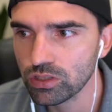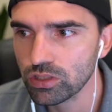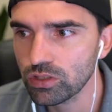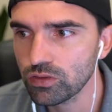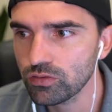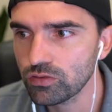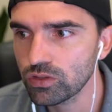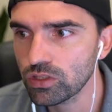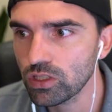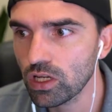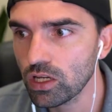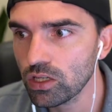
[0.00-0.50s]

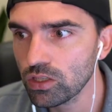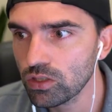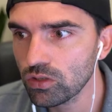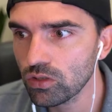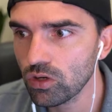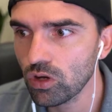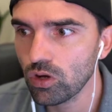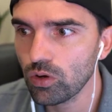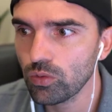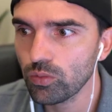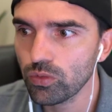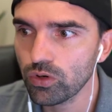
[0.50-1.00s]
You've done your
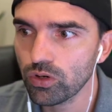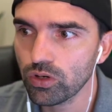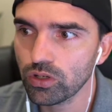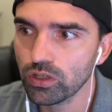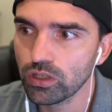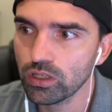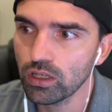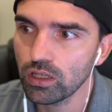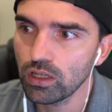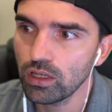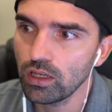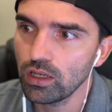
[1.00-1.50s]

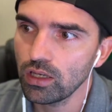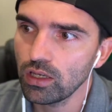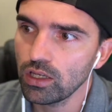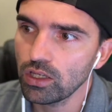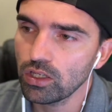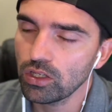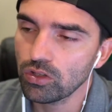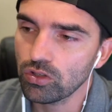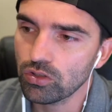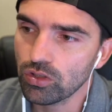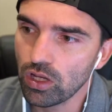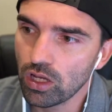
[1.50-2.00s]
homework.
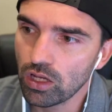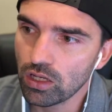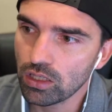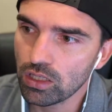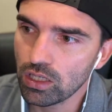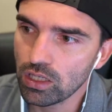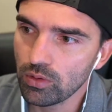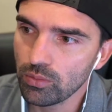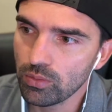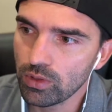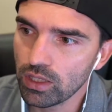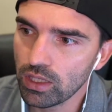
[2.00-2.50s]
You're not
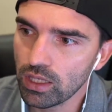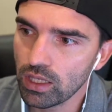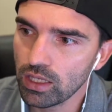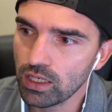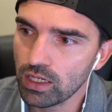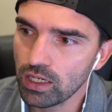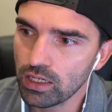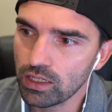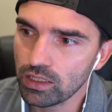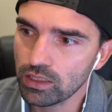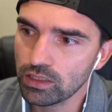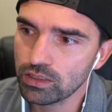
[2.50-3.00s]
coming in
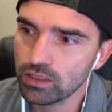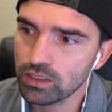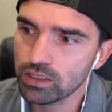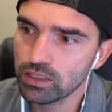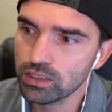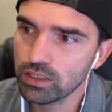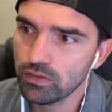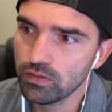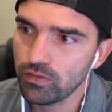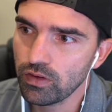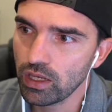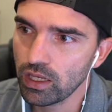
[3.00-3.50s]
at a
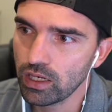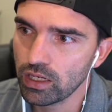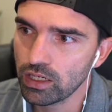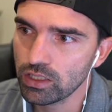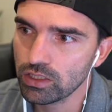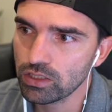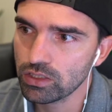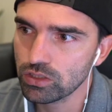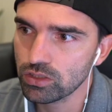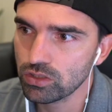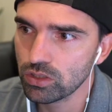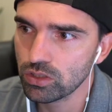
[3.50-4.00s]

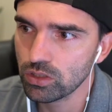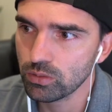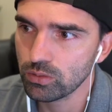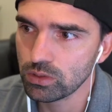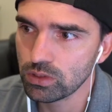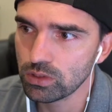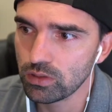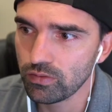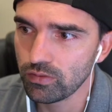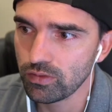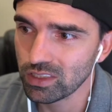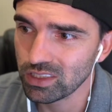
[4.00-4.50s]
disadvantage in terms
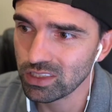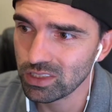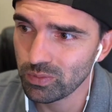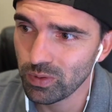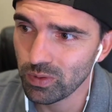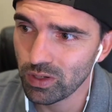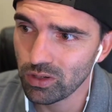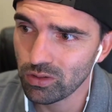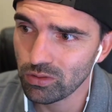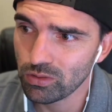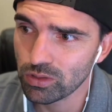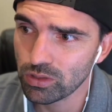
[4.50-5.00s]
of
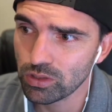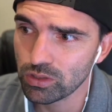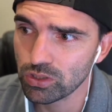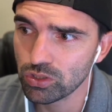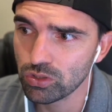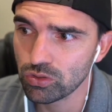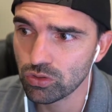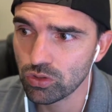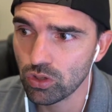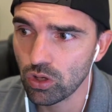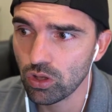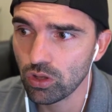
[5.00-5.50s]
experience or
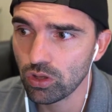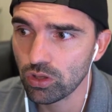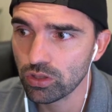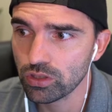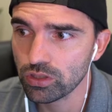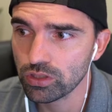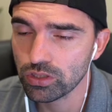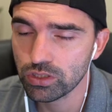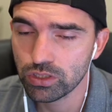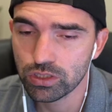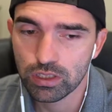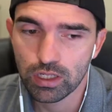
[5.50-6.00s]

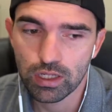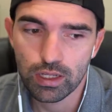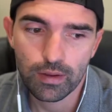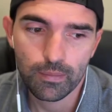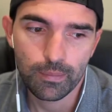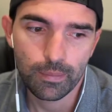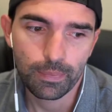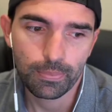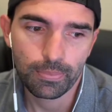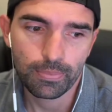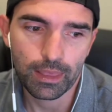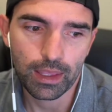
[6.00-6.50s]
knowledge.
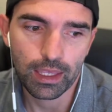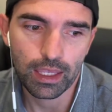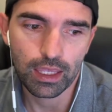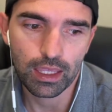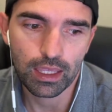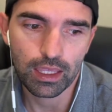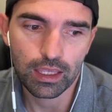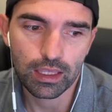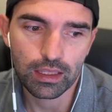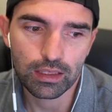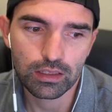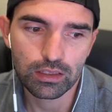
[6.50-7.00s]

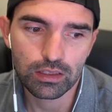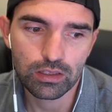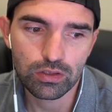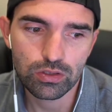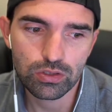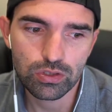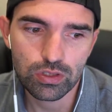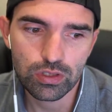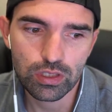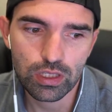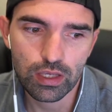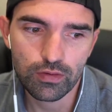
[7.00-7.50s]
And
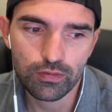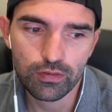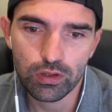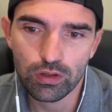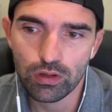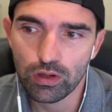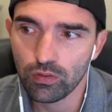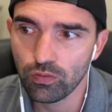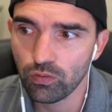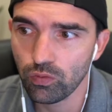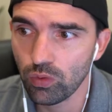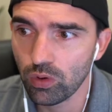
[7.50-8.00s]
usually if you
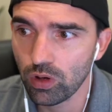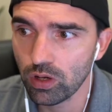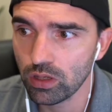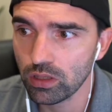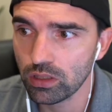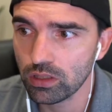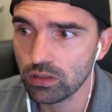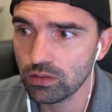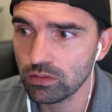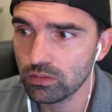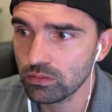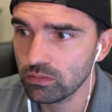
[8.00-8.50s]
have
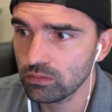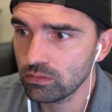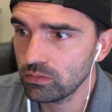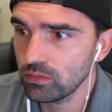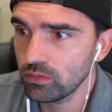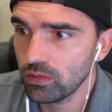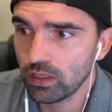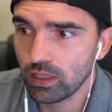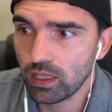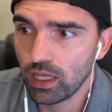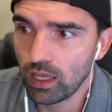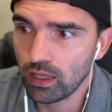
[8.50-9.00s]
one
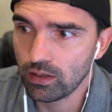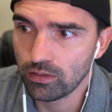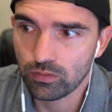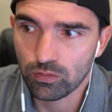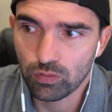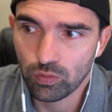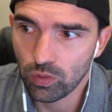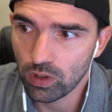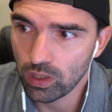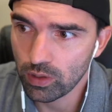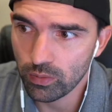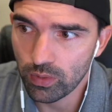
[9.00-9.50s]

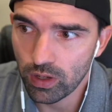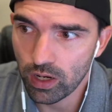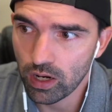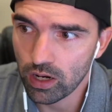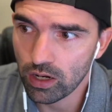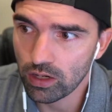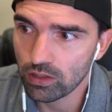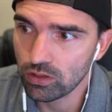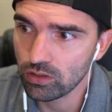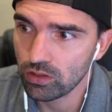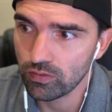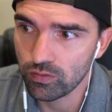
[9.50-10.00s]

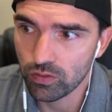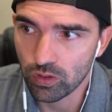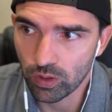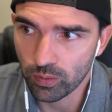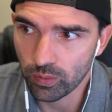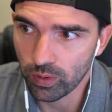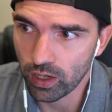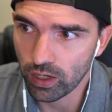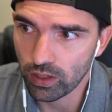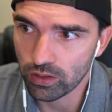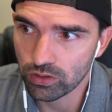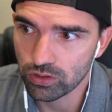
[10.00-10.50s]
buyer, you have no
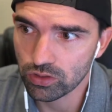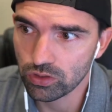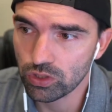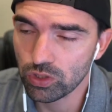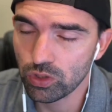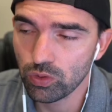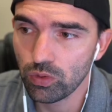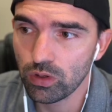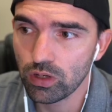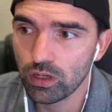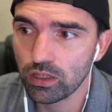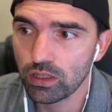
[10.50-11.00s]
buyers. So you
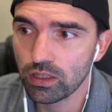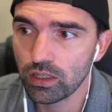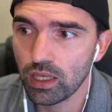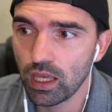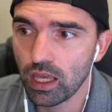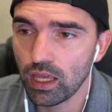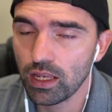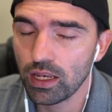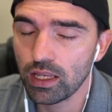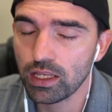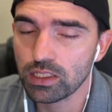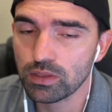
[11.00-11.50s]
want to
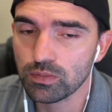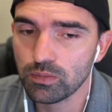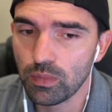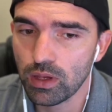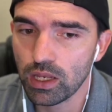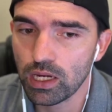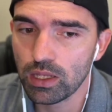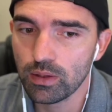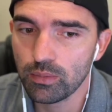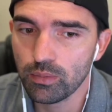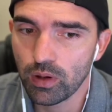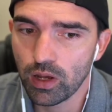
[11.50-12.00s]
get as
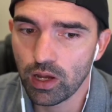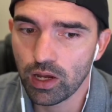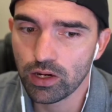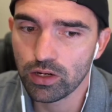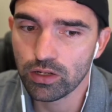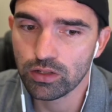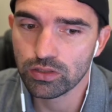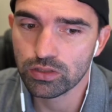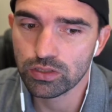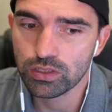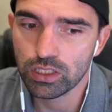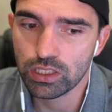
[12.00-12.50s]
many
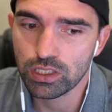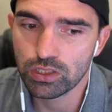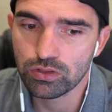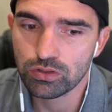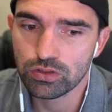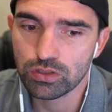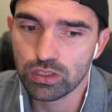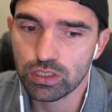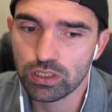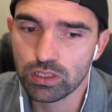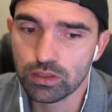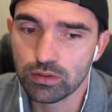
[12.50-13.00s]
buyers
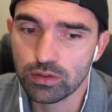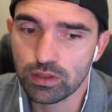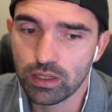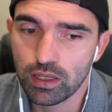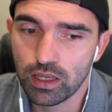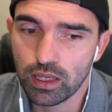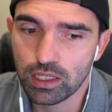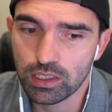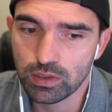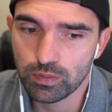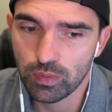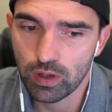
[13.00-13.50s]
interested
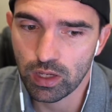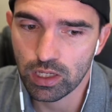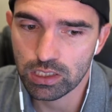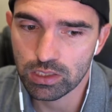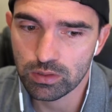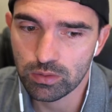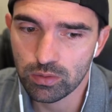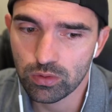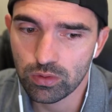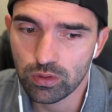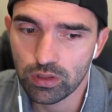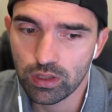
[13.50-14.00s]
as
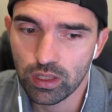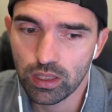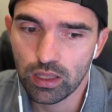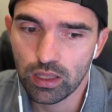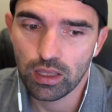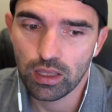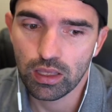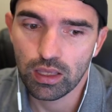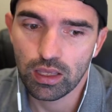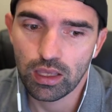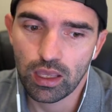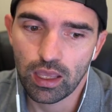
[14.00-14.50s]
possible.
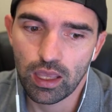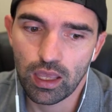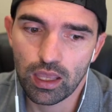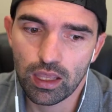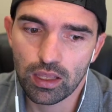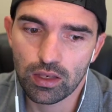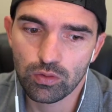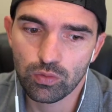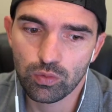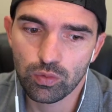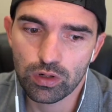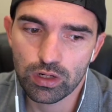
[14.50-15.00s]

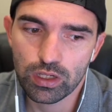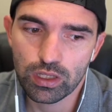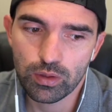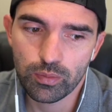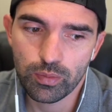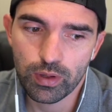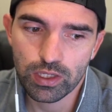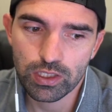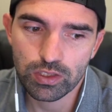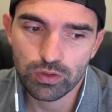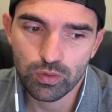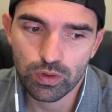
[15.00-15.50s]
And one of the
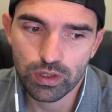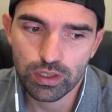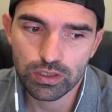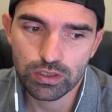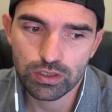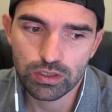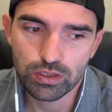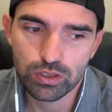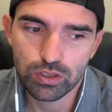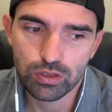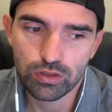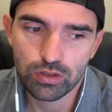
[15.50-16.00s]
best ways
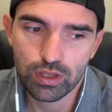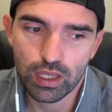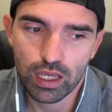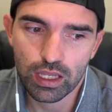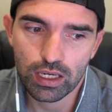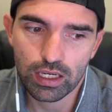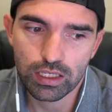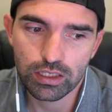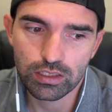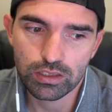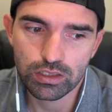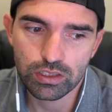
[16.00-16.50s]
to do that
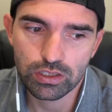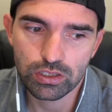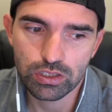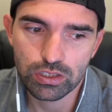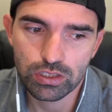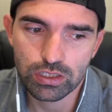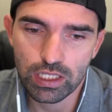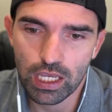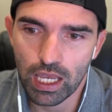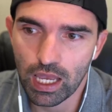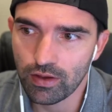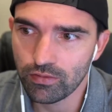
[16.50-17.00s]
is to
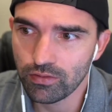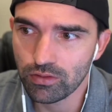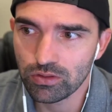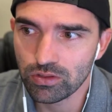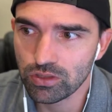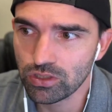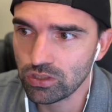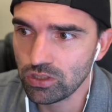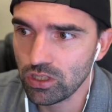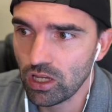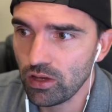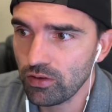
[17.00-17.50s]
just have your
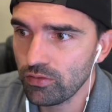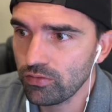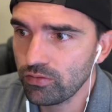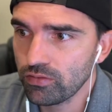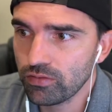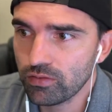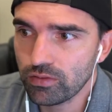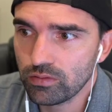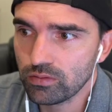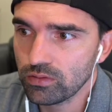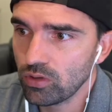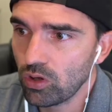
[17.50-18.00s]
stuff,
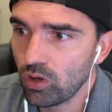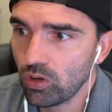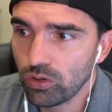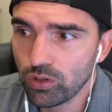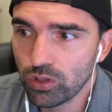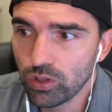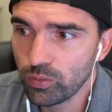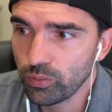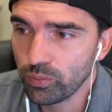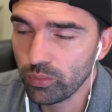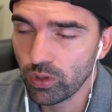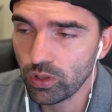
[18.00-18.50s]
all
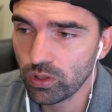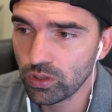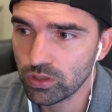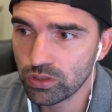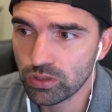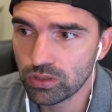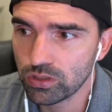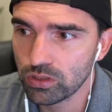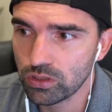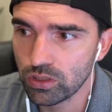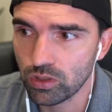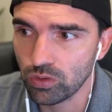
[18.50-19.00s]
your
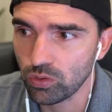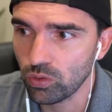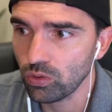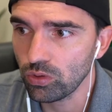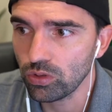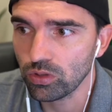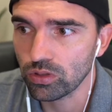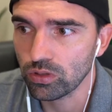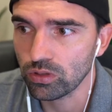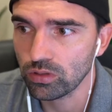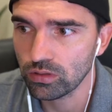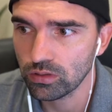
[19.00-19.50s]
books in
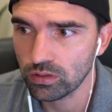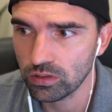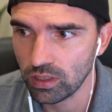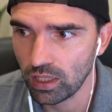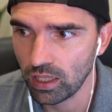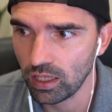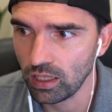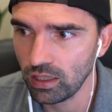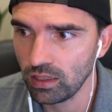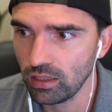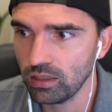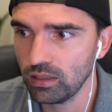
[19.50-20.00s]
order.
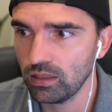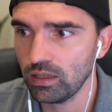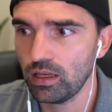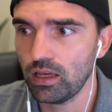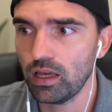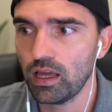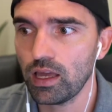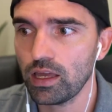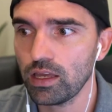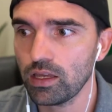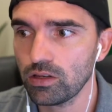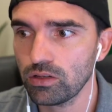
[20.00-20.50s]
Like,
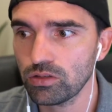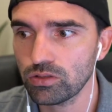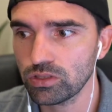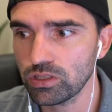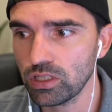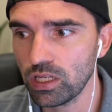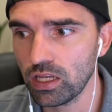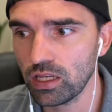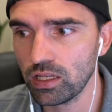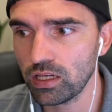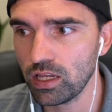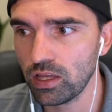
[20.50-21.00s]
I
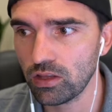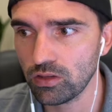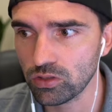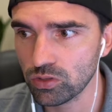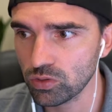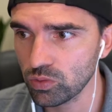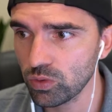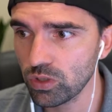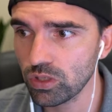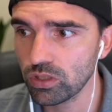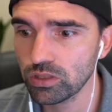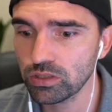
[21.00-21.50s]
understand how this
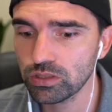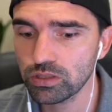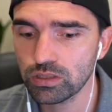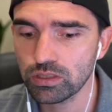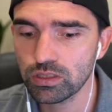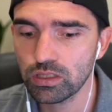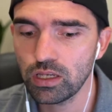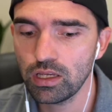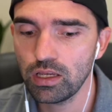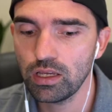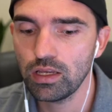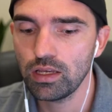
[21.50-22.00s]
works.
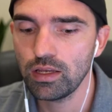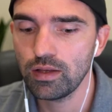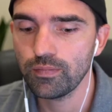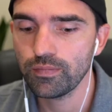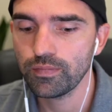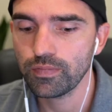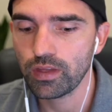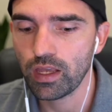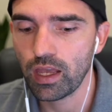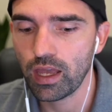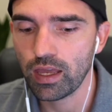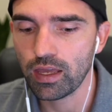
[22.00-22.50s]

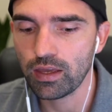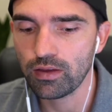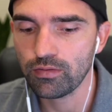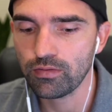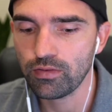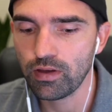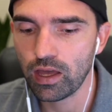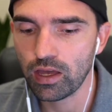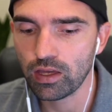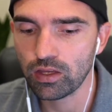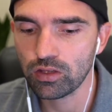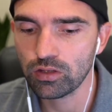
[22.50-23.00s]
I have
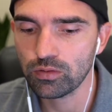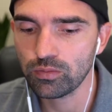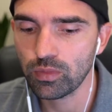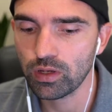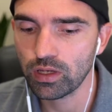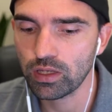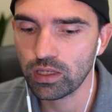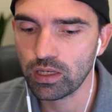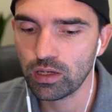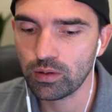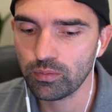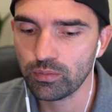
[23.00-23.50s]
valued my
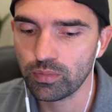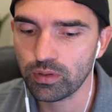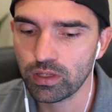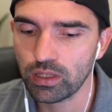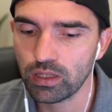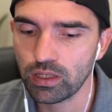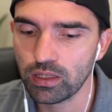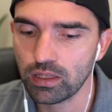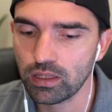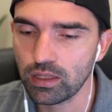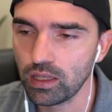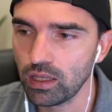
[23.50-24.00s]

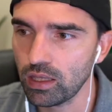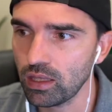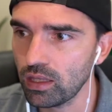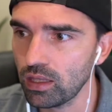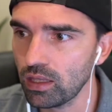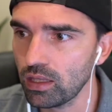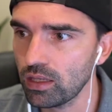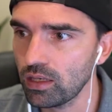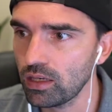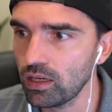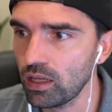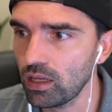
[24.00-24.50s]
company
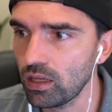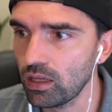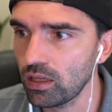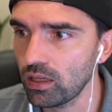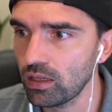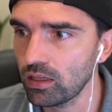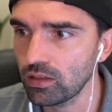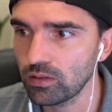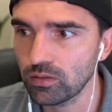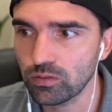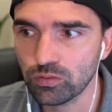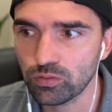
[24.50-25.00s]
in
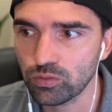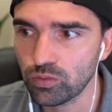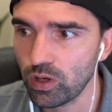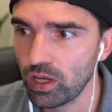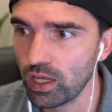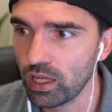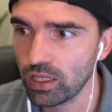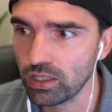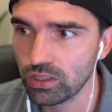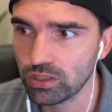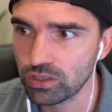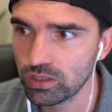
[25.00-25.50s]
a
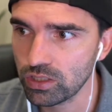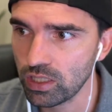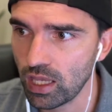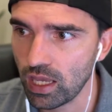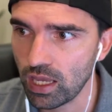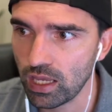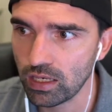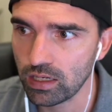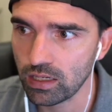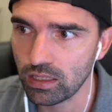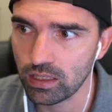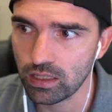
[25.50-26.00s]
range
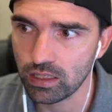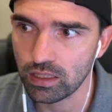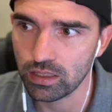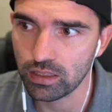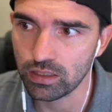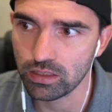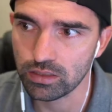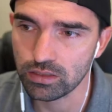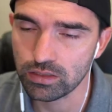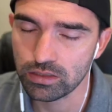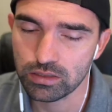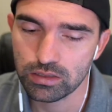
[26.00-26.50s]
that
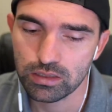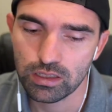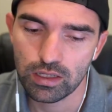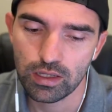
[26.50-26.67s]
is